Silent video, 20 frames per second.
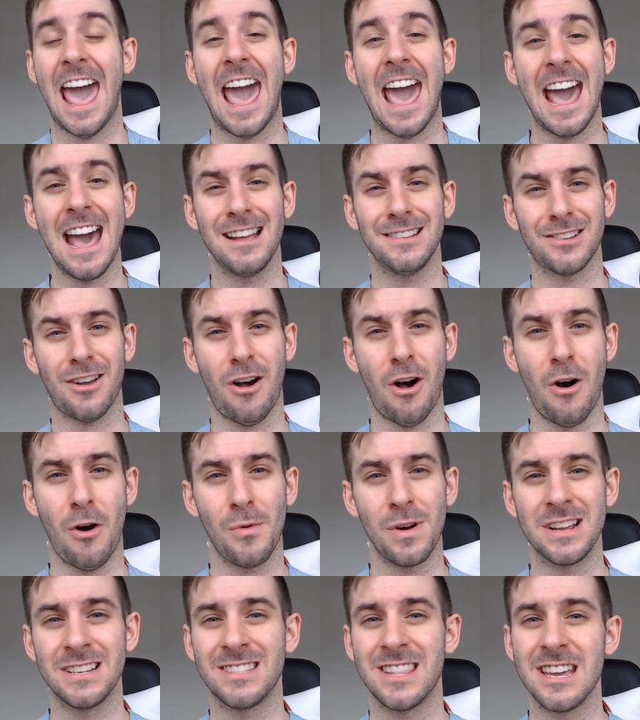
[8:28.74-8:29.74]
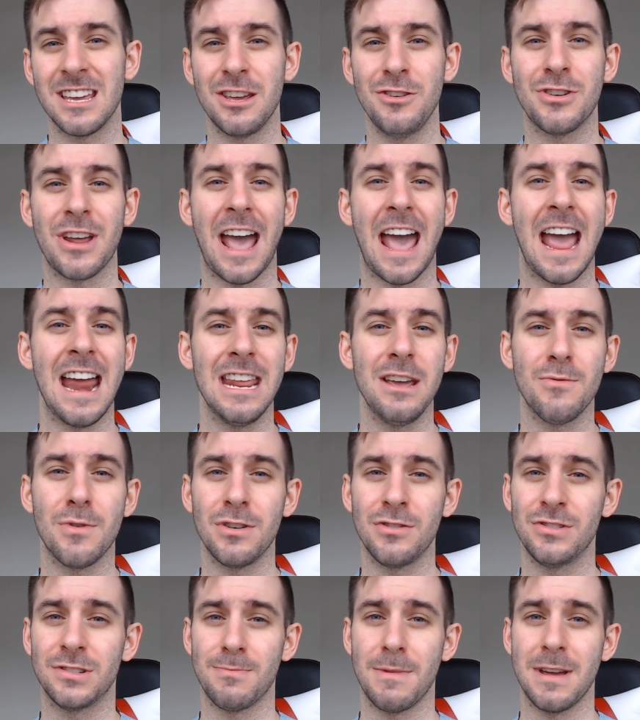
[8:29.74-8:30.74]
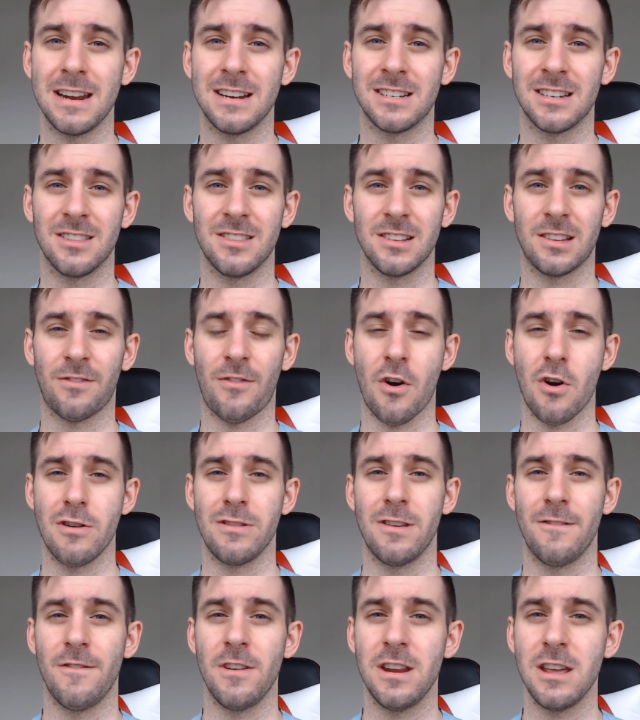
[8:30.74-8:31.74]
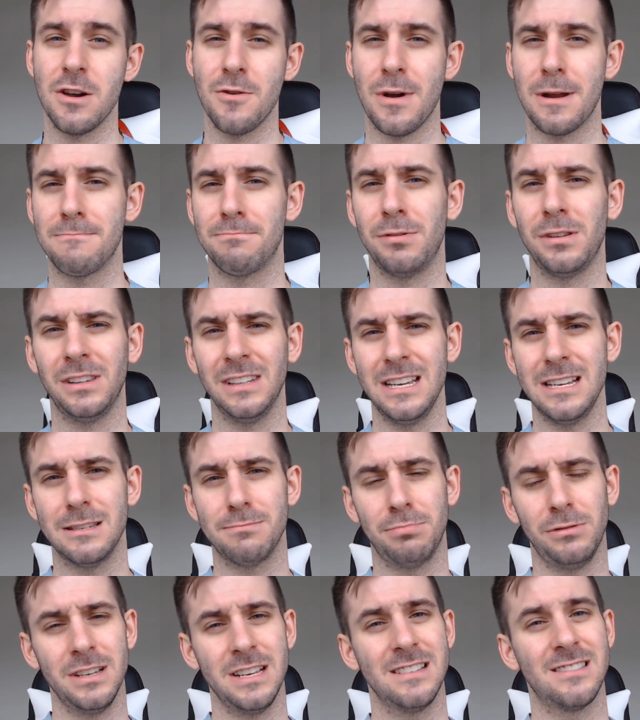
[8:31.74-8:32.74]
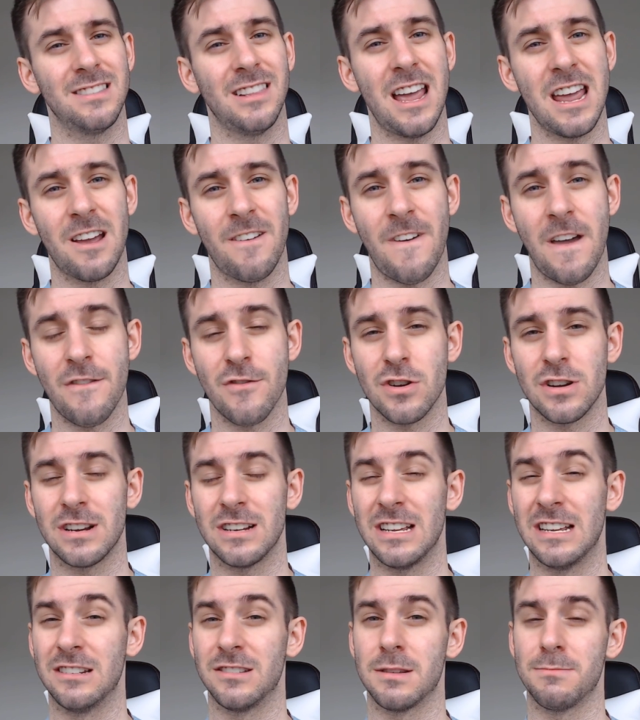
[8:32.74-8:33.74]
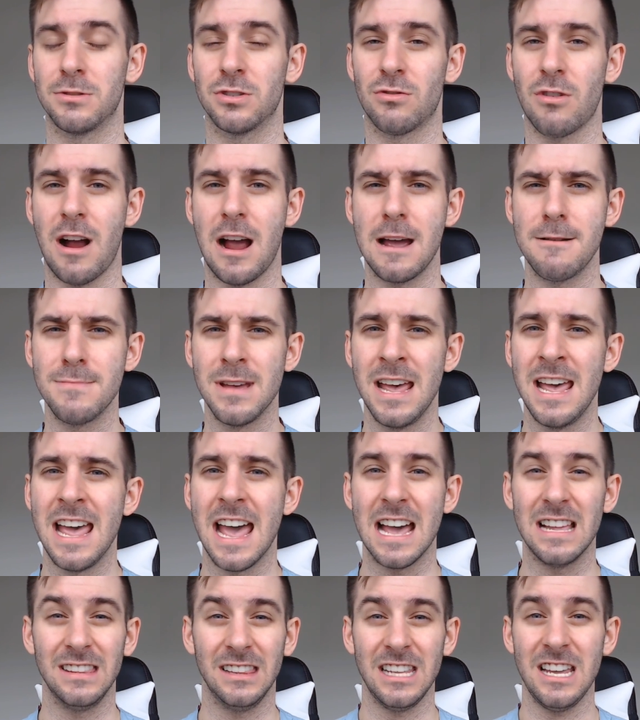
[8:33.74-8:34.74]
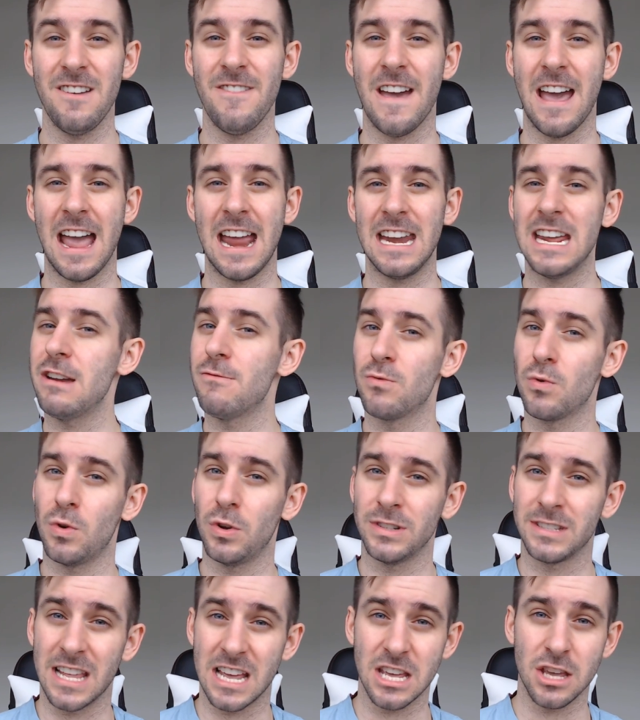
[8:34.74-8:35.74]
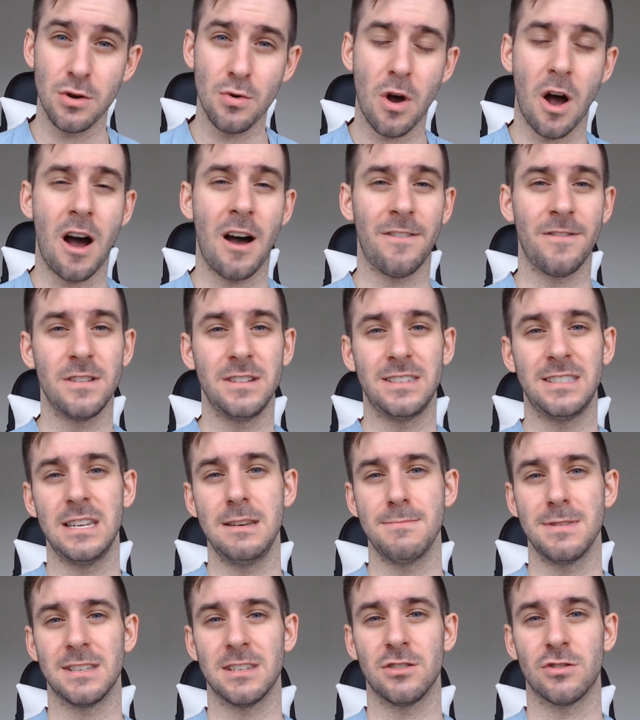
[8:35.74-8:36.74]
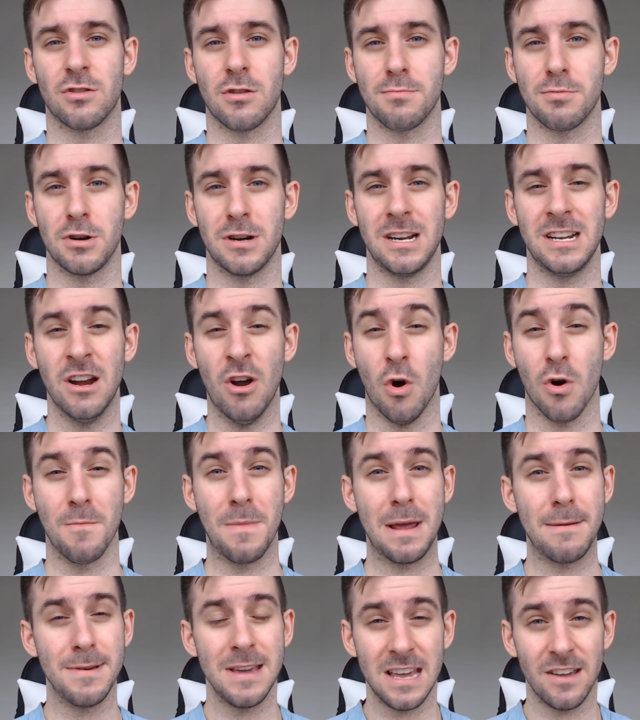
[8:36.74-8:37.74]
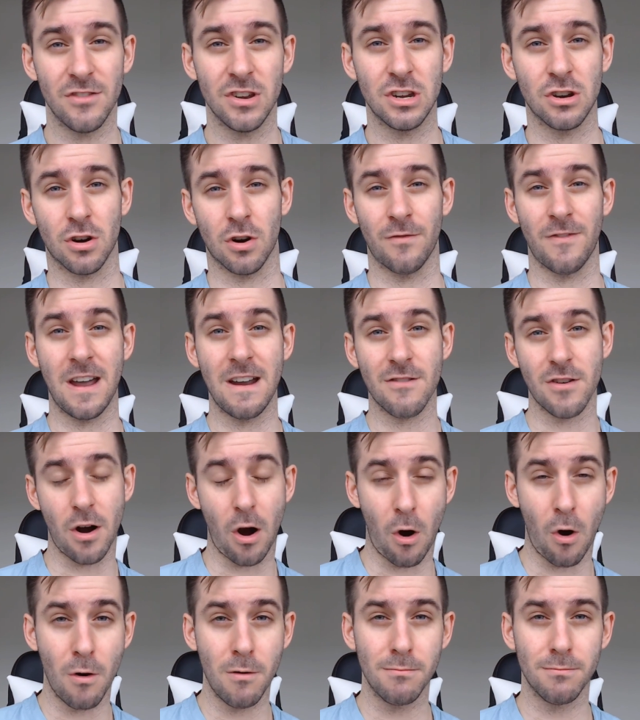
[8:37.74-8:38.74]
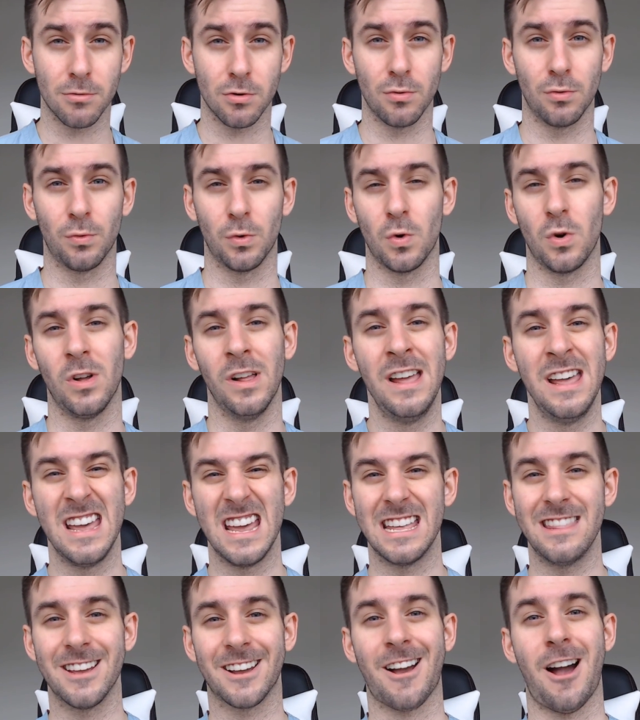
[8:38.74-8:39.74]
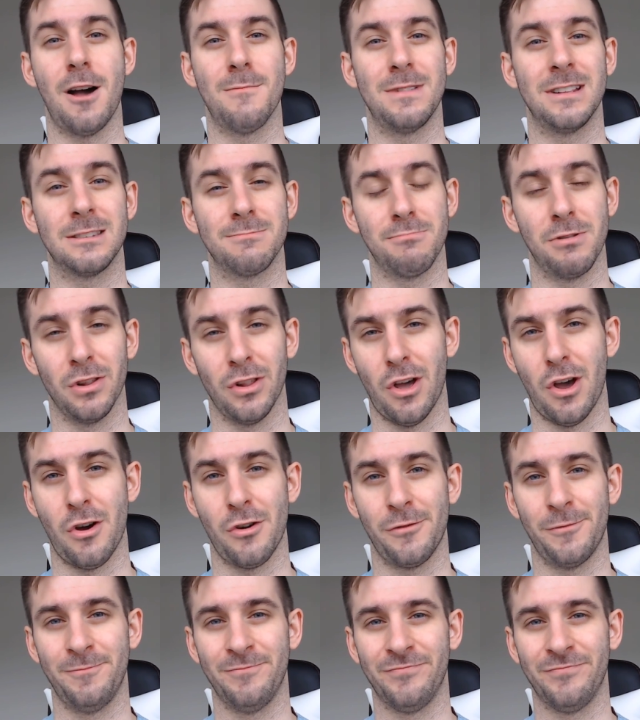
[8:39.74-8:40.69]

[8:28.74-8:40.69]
As always, thank you to anyone who's made it to this far in the video, and please like, favorite, and subscribe, and leave any rules that you often see misinterpreted, or maybe even your favorite homebrew rule in the comments below.